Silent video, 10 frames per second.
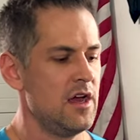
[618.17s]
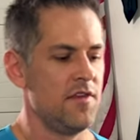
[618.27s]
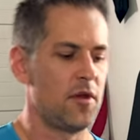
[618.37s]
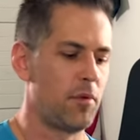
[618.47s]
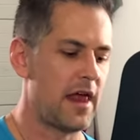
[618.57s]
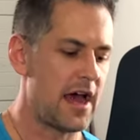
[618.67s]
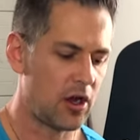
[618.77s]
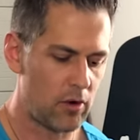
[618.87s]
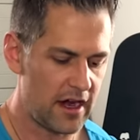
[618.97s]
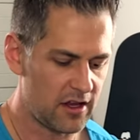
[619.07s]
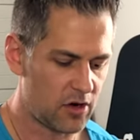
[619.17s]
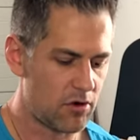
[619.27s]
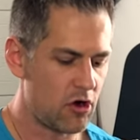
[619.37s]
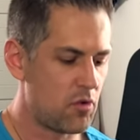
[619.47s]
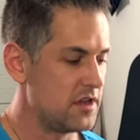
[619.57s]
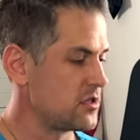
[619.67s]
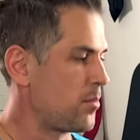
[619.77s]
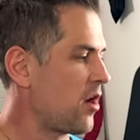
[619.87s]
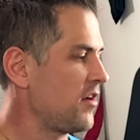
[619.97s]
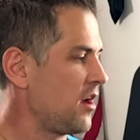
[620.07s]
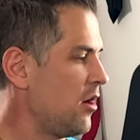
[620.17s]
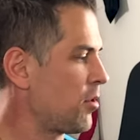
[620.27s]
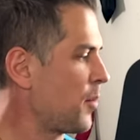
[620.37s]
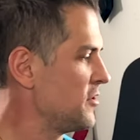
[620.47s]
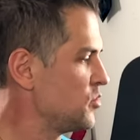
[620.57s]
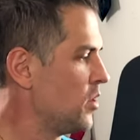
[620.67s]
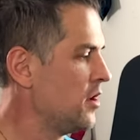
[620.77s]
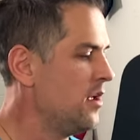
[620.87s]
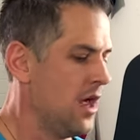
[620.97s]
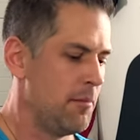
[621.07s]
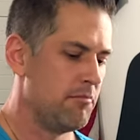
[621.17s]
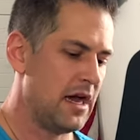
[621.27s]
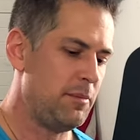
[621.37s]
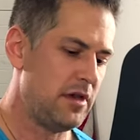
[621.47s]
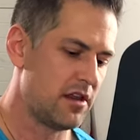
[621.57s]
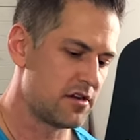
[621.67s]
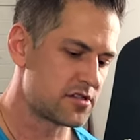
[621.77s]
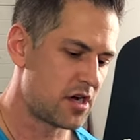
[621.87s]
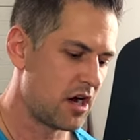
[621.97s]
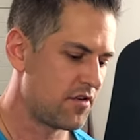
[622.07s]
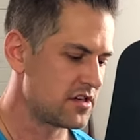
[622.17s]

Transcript: They're black, regular Rogue Ones, they're perfect all-purpose one. Might be a little strong for